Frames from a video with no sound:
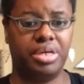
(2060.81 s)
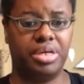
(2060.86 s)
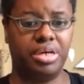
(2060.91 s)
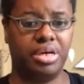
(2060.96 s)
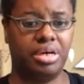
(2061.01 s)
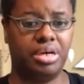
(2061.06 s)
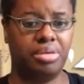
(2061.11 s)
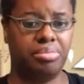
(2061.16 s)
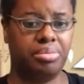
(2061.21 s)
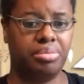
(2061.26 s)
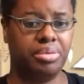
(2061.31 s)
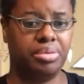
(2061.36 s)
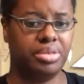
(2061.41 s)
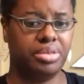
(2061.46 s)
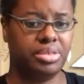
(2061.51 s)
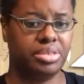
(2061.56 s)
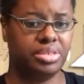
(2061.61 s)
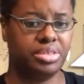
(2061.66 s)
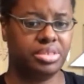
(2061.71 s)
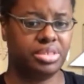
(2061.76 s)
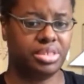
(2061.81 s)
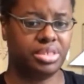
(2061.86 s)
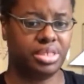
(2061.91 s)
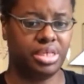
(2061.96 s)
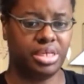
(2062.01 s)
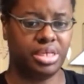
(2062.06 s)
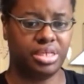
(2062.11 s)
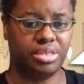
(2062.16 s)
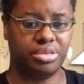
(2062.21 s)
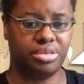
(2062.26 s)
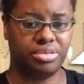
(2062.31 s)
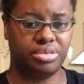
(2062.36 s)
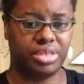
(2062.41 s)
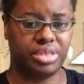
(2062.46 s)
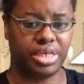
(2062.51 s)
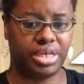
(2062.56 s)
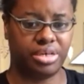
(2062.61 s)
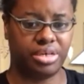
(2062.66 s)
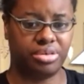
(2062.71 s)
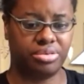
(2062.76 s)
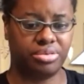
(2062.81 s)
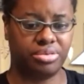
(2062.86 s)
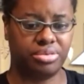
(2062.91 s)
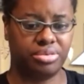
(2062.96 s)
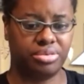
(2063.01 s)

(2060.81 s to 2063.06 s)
cup together now.